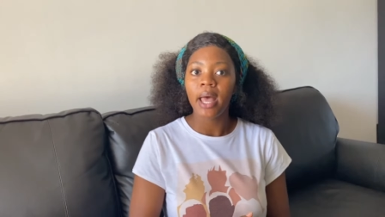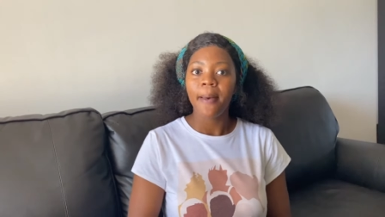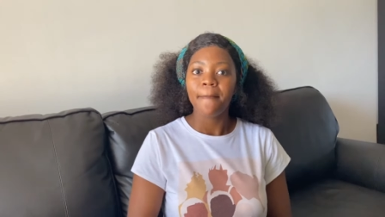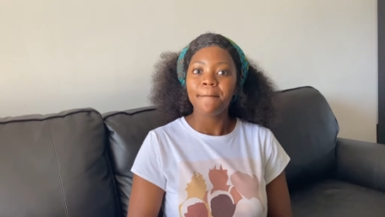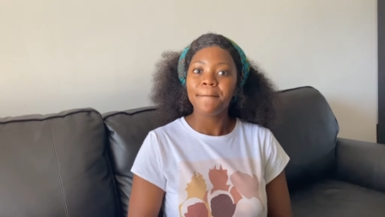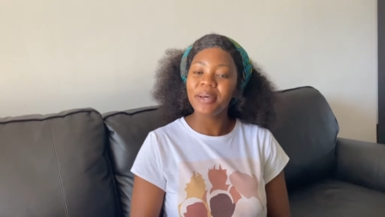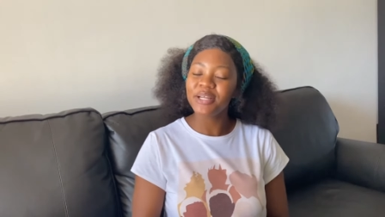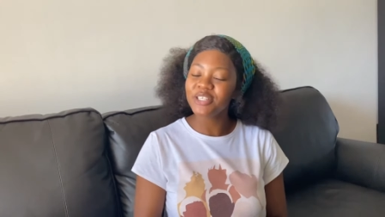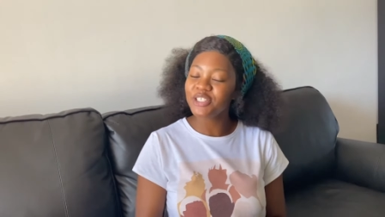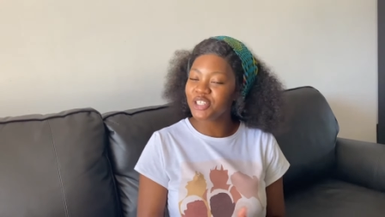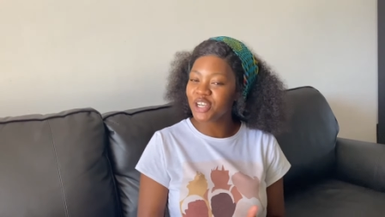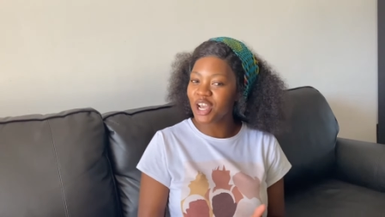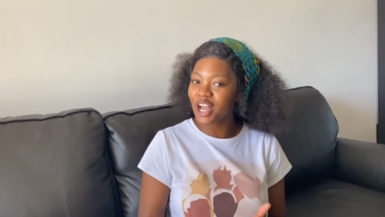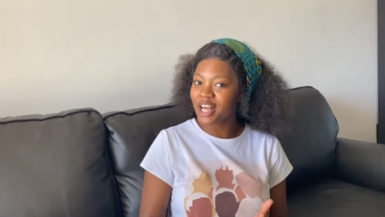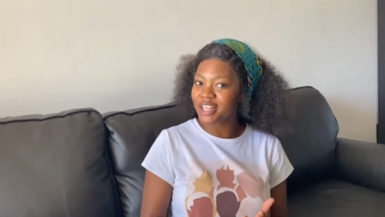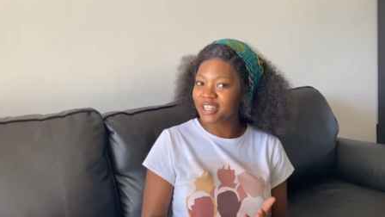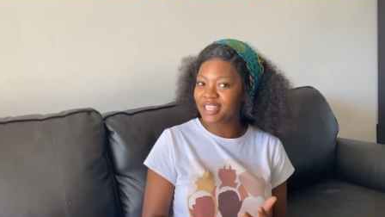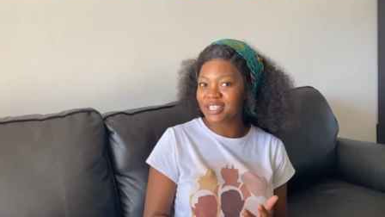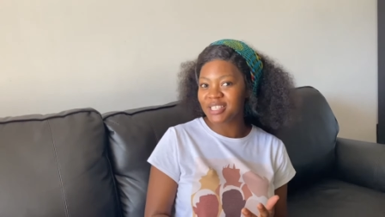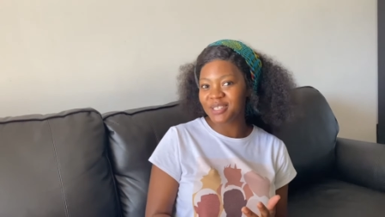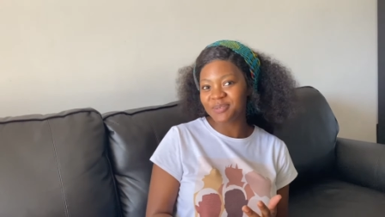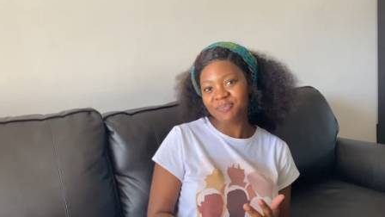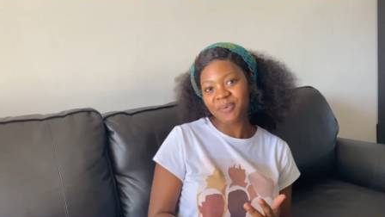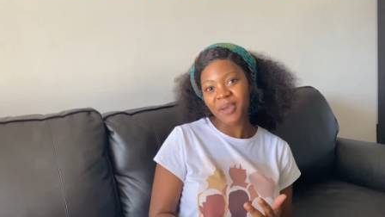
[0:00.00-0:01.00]
But yeah, this
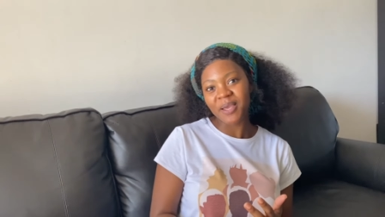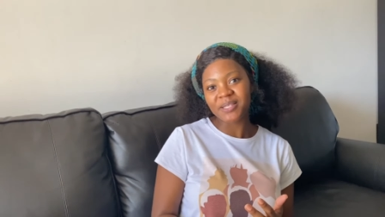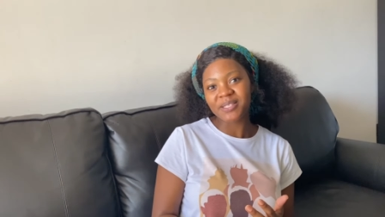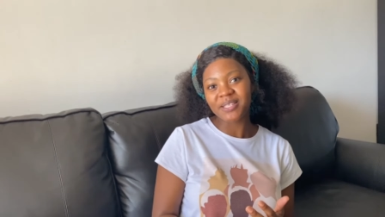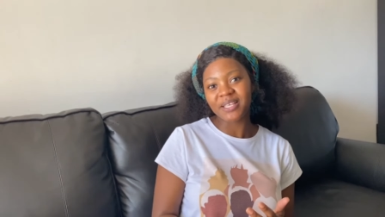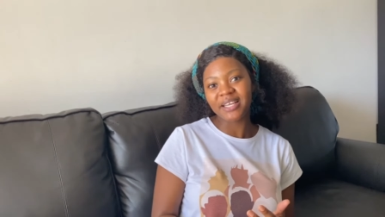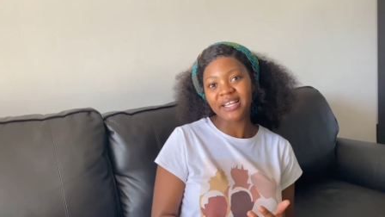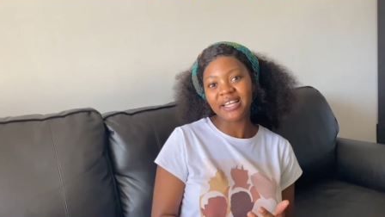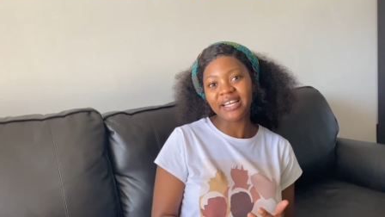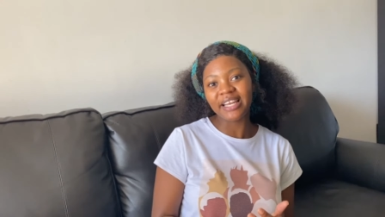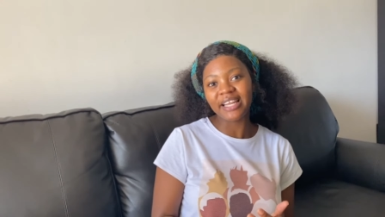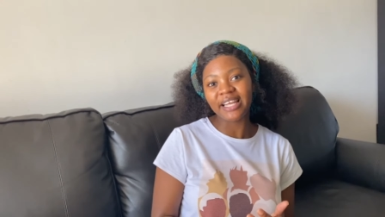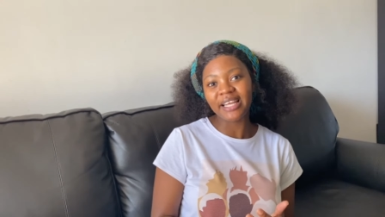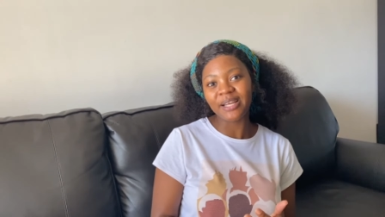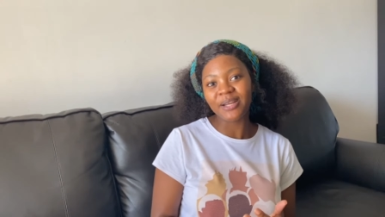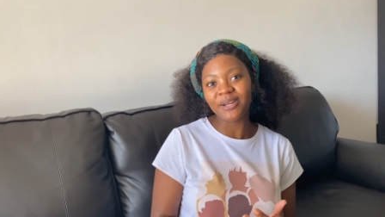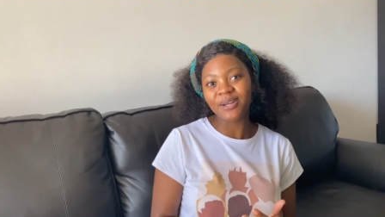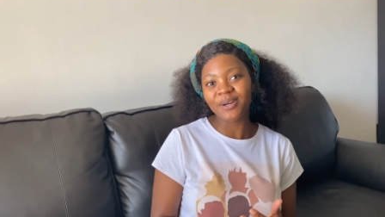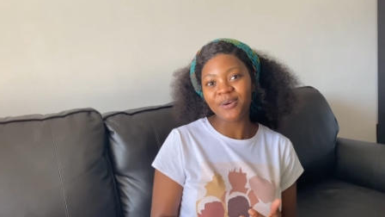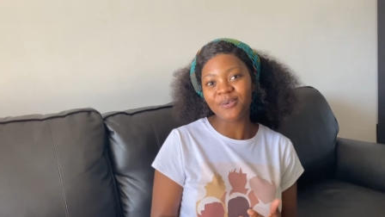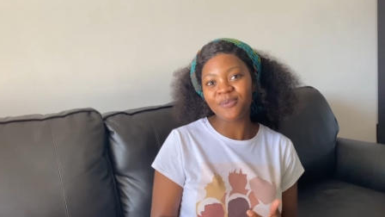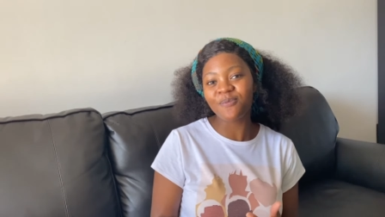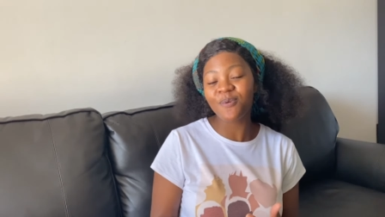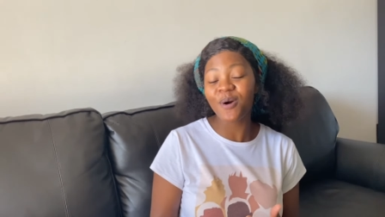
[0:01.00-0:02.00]
is basically
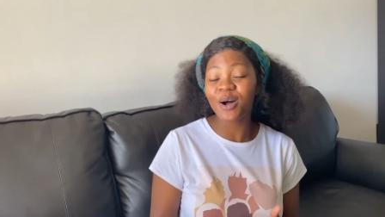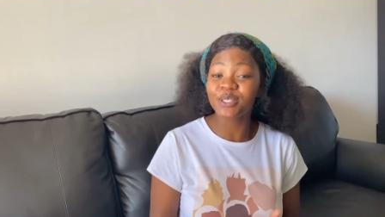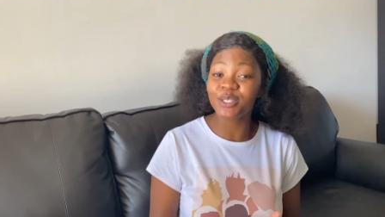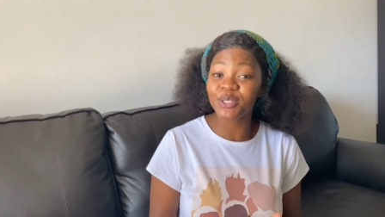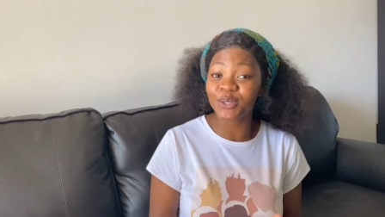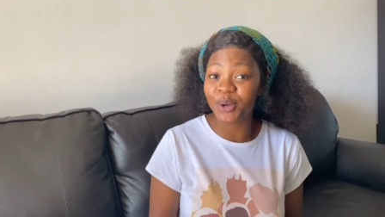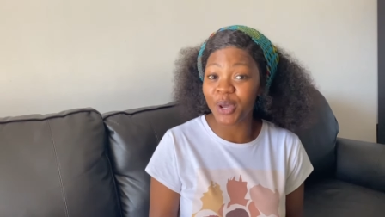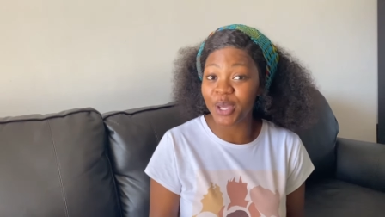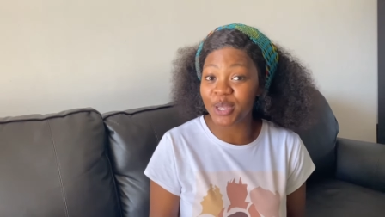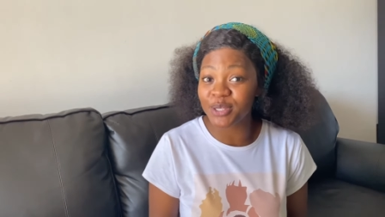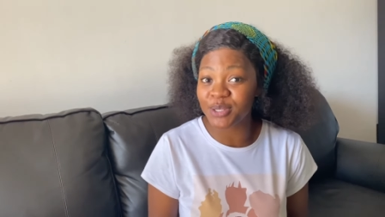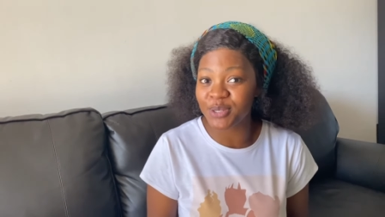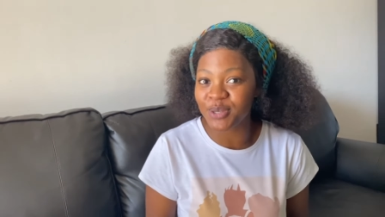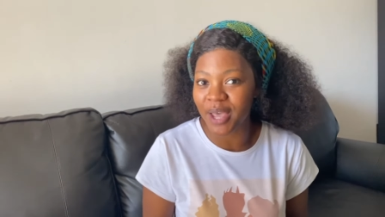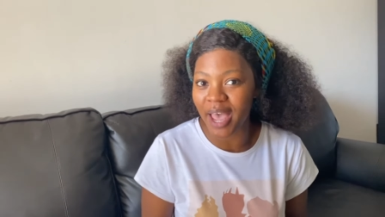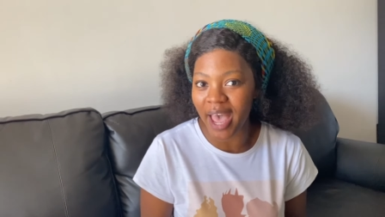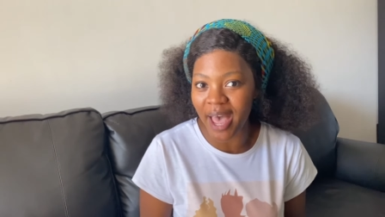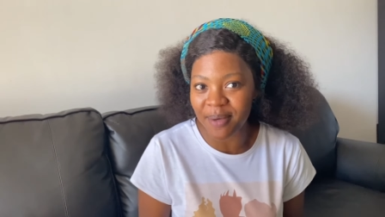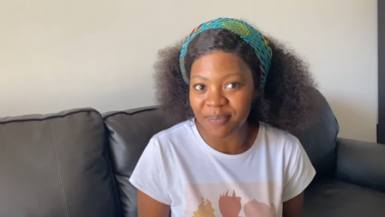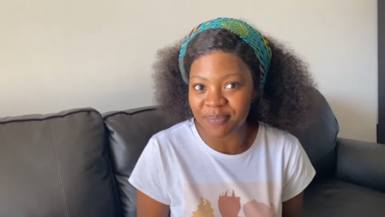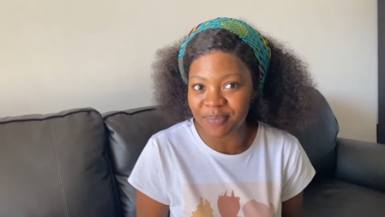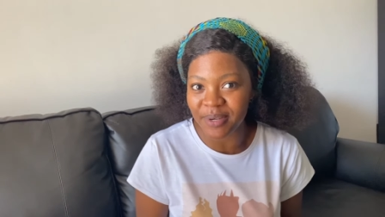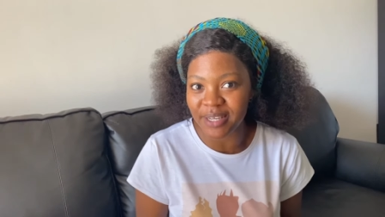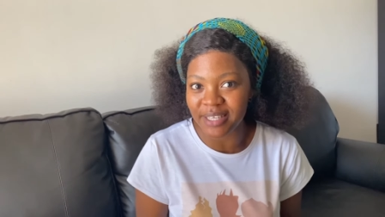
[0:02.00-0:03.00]
what's going to
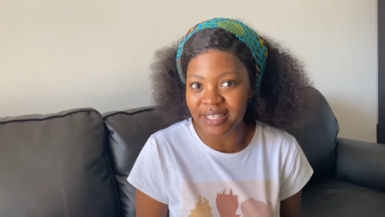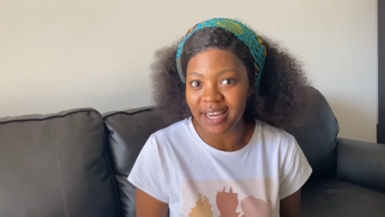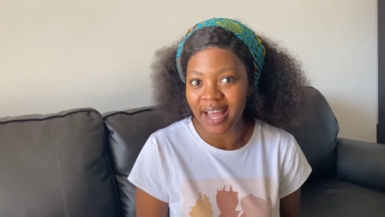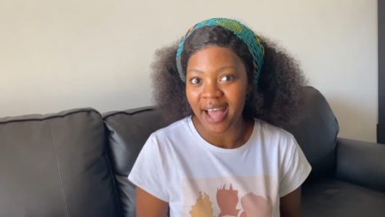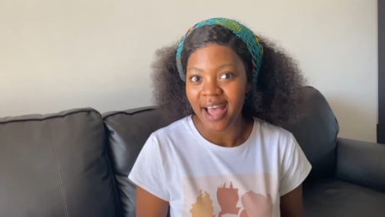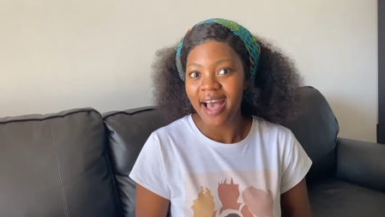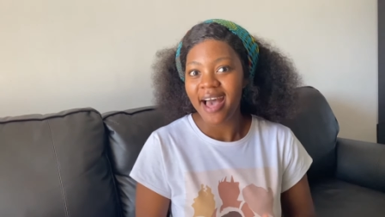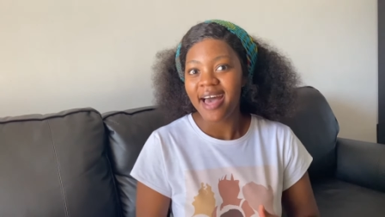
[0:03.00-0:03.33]
happen.